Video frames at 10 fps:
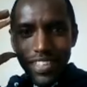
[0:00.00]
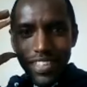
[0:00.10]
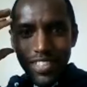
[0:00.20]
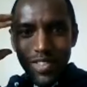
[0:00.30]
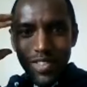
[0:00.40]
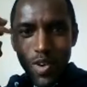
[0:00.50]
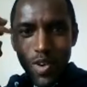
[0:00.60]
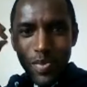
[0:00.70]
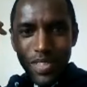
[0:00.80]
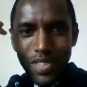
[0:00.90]

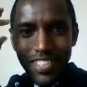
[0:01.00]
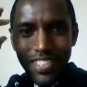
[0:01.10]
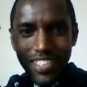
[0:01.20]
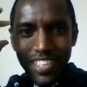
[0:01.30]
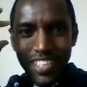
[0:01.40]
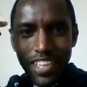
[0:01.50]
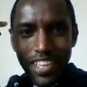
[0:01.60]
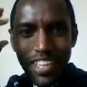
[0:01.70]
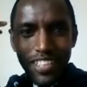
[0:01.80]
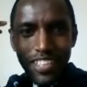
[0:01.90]
stop
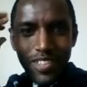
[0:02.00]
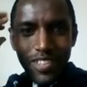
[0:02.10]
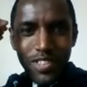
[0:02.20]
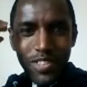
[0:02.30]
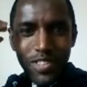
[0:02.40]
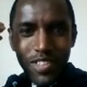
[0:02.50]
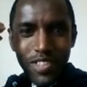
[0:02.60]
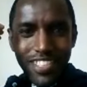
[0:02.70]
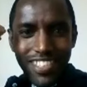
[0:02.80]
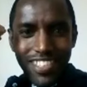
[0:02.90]
those
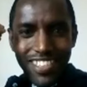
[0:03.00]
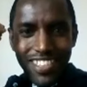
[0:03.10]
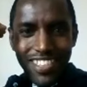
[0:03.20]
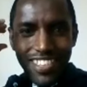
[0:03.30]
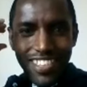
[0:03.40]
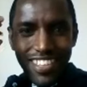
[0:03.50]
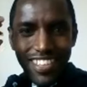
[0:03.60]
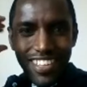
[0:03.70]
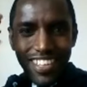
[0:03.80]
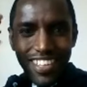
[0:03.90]
thoughts
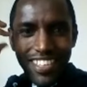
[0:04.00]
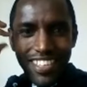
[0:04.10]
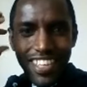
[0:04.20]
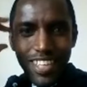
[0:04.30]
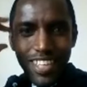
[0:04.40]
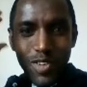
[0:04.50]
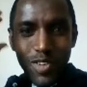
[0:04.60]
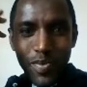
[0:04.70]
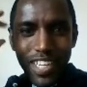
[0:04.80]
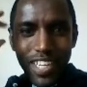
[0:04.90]
telling you
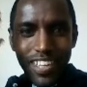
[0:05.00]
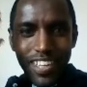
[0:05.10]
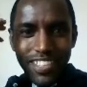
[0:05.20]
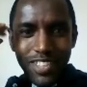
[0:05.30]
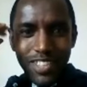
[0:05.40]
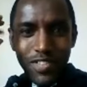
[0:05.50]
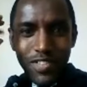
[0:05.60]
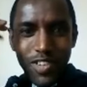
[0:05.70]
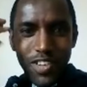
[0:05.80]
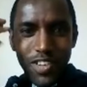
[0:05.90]
many things that you
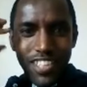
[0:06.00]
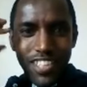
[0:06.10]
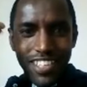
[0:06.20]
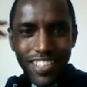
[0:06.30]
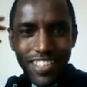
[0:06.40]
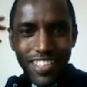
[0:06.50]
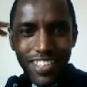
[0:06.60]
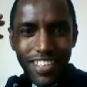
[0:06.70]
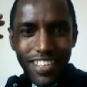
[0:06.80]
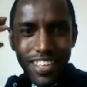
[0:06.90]
forgot,
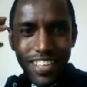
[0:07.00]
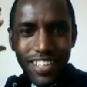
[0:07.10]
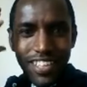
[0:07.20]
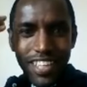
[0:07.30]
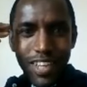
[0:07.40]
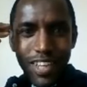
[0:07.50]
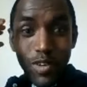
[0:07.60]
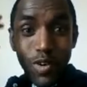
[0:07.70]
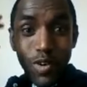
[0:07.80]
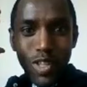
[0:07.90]
telling
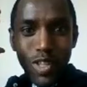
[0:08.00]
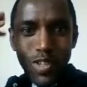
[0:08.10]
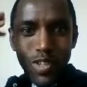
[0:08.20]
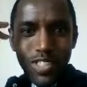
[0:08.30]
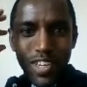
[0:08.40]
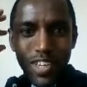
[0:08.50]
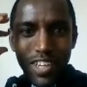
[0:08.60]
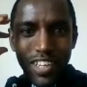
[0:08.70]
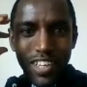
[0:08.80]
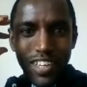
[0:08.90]
you all those you
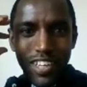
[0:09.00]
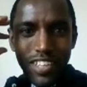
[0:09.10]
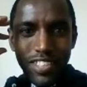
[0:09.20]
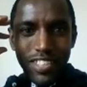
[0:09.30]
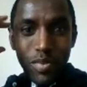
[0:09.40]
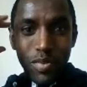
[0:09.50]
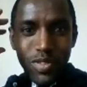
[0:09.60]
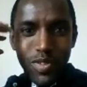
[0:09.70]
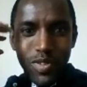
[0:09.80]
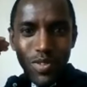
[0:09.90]
are supposed
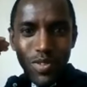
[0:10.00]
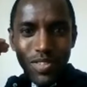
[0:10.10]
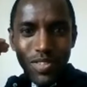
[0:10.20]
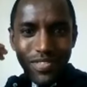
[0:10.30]
to do.